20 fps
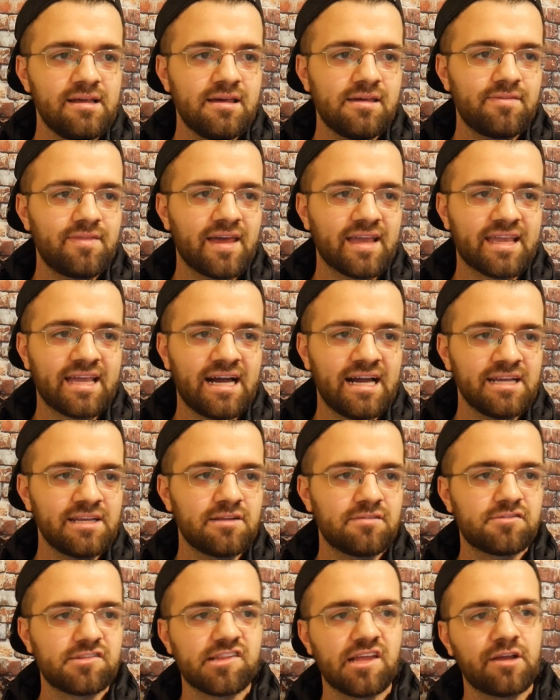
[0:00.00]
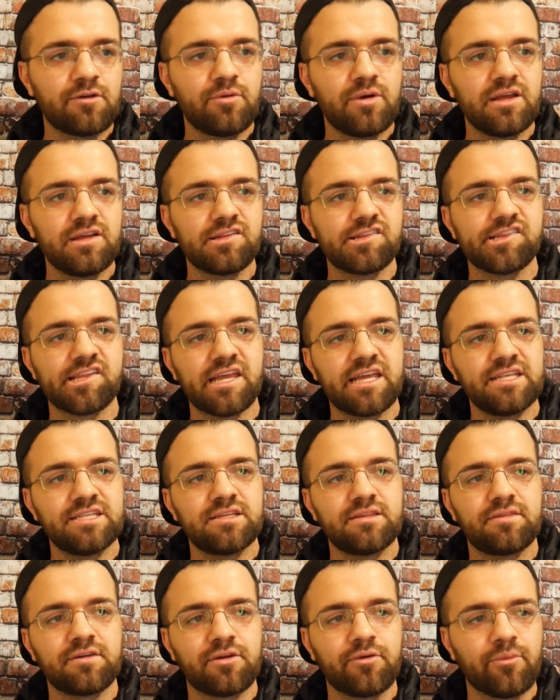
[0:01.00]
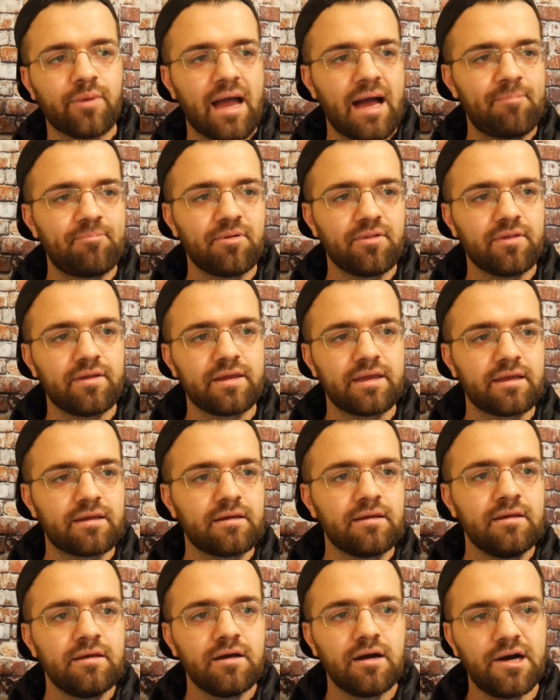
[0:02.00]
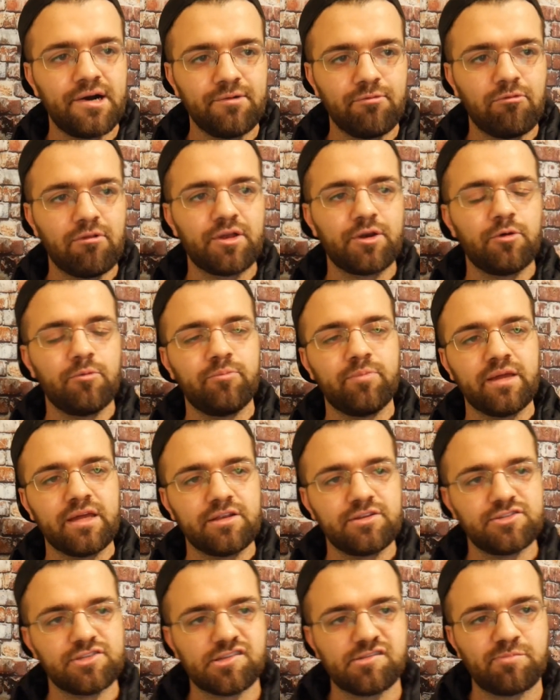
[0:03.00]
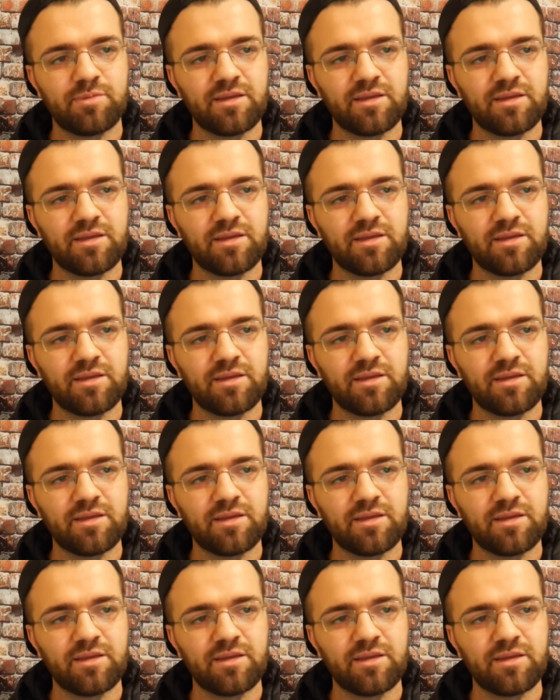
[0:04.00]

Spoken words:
that kind of segues into the grappling a little bit, just